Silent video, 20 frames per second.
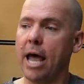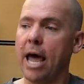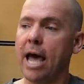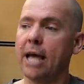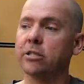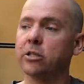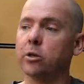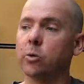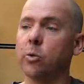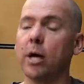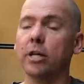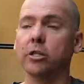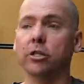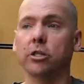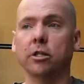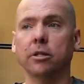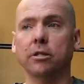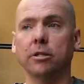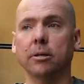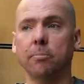ask
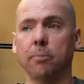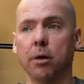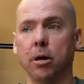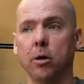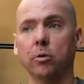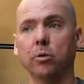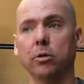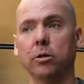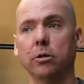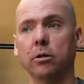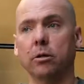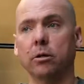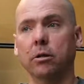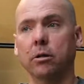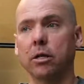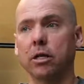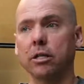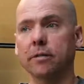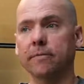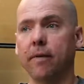questions about
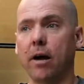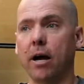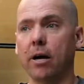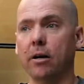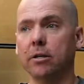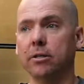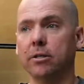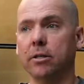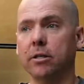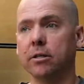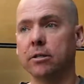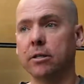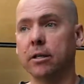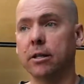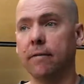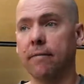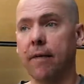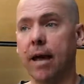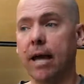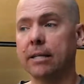these viruses and
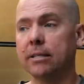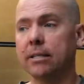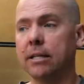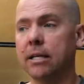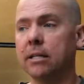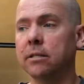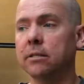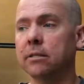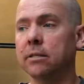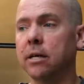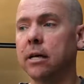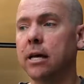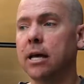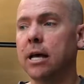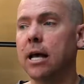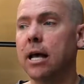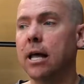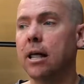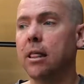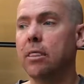the vaccines
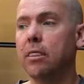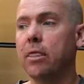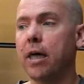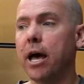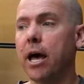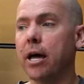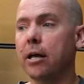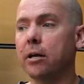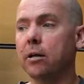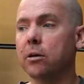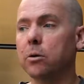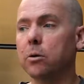that